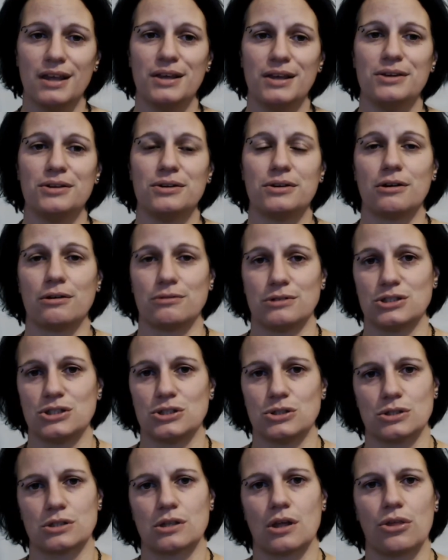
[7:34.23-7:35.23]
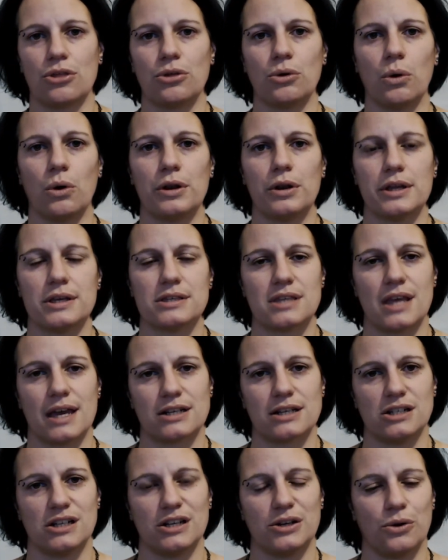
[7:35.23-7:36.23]
you know it's just a thought, it's
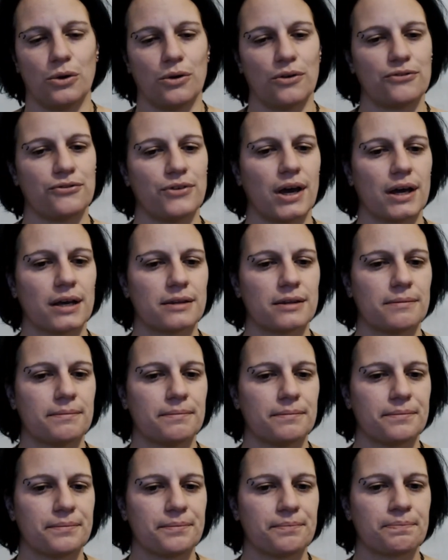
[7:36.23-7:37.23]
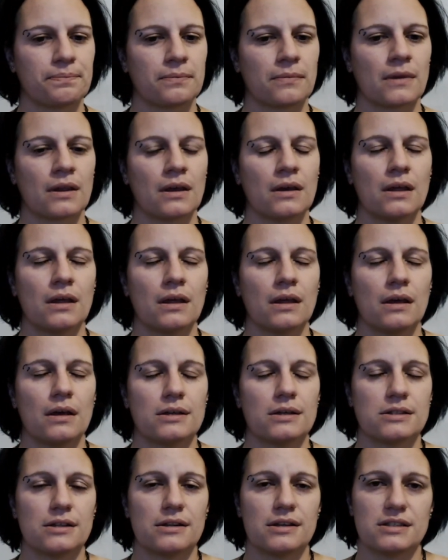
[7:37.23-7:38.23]
actually not a fact.
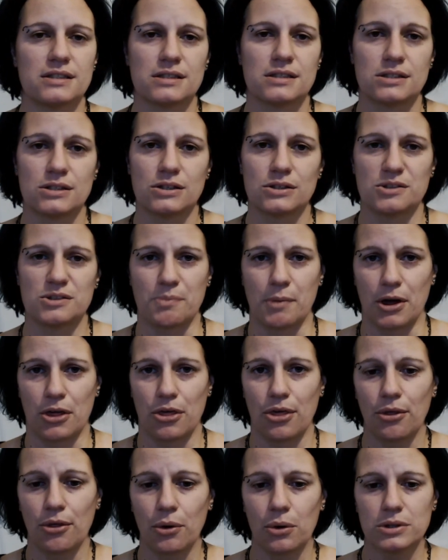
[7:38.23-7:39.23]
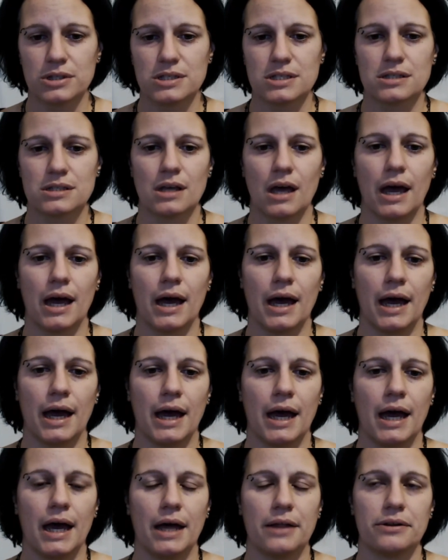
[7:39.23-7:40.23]
So this is just my thoughts,
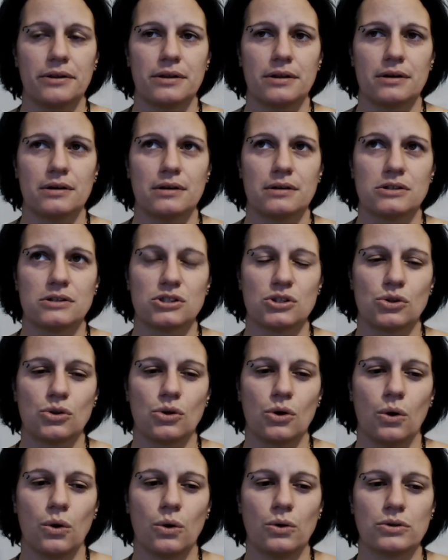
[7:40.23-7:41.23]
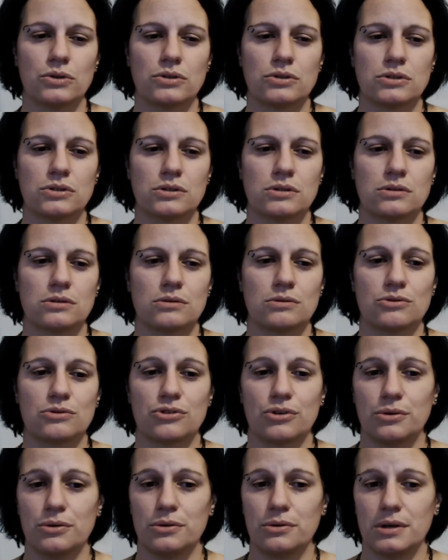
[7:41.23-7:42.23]
and it's not
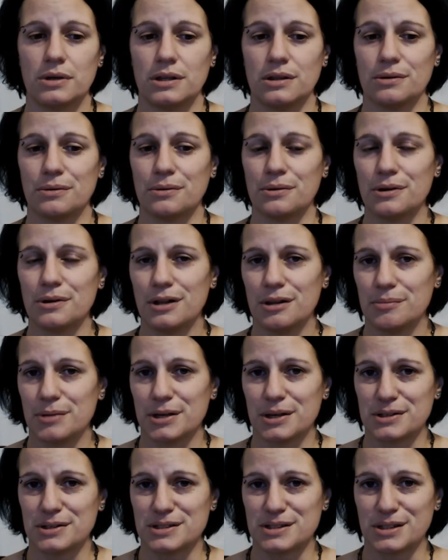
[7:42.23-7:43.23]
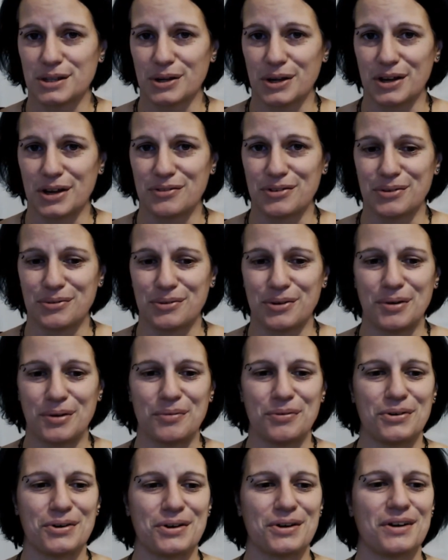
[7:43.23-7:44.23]
true in the world because not everyone
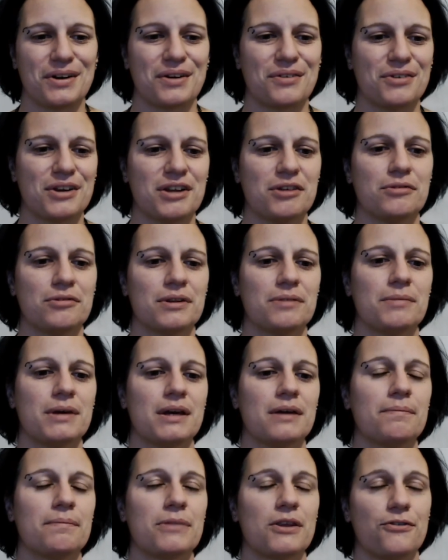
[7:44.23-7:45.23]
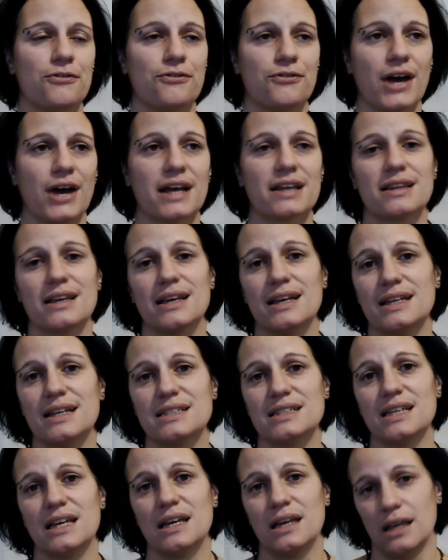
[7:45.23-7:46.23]
would agree with me. The fact
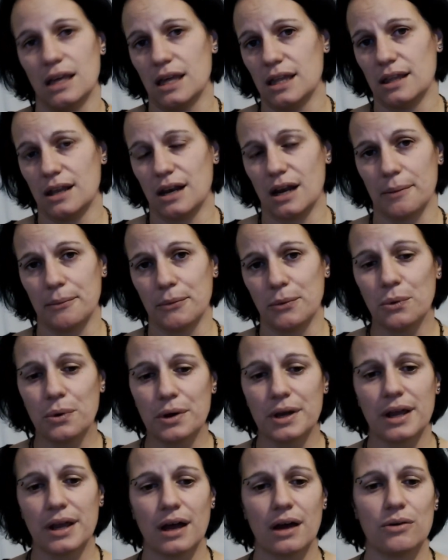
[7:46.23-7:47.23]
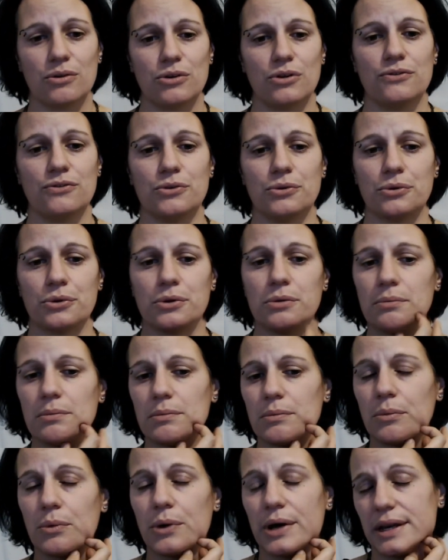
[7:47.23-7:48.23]
is that I'm walking out of the room
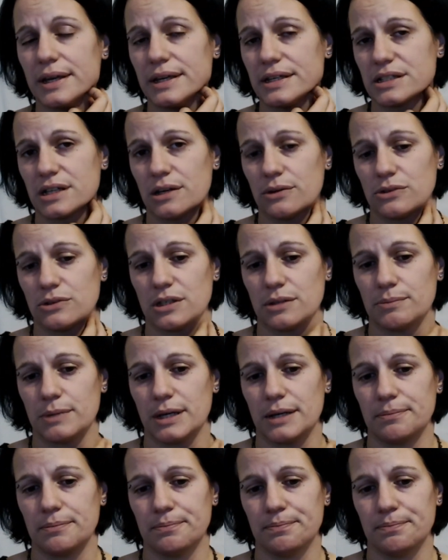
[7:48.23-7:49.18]
when he shouts at me.